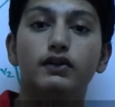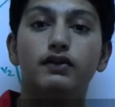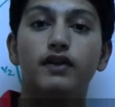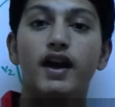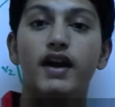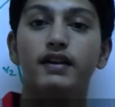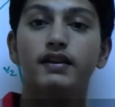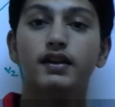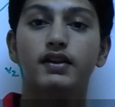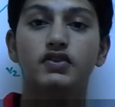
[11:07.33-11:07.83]
to
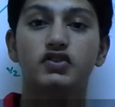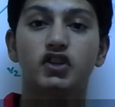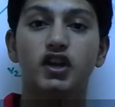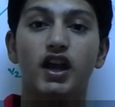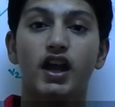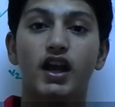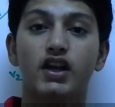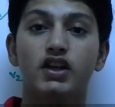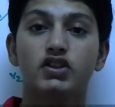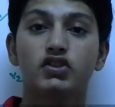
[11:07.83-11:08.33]
find the
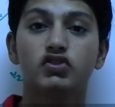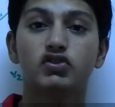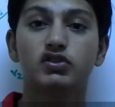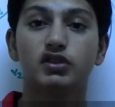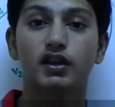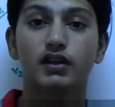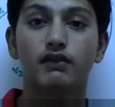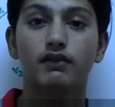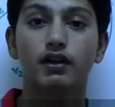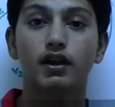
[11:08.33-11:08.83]
change
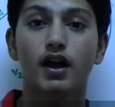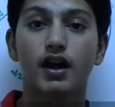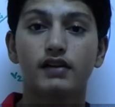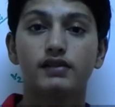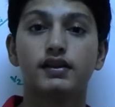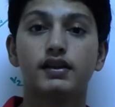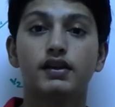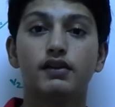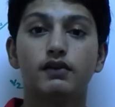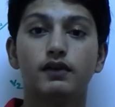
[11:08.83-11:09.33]
in
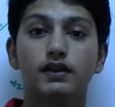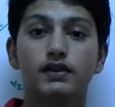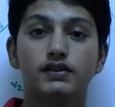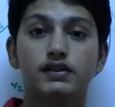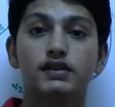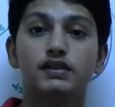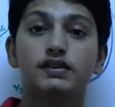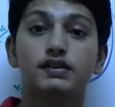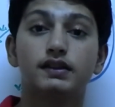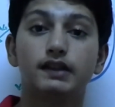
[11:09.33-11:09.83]
velocity,
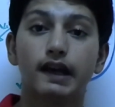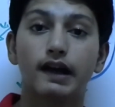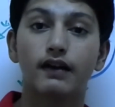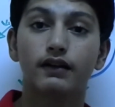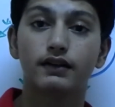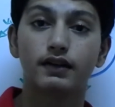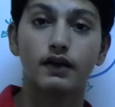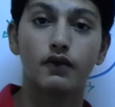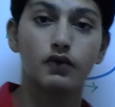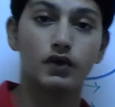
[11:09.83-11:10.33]
which is
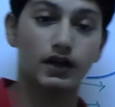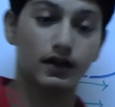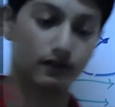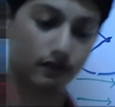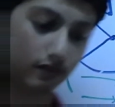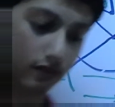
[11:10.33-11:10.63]
delta v.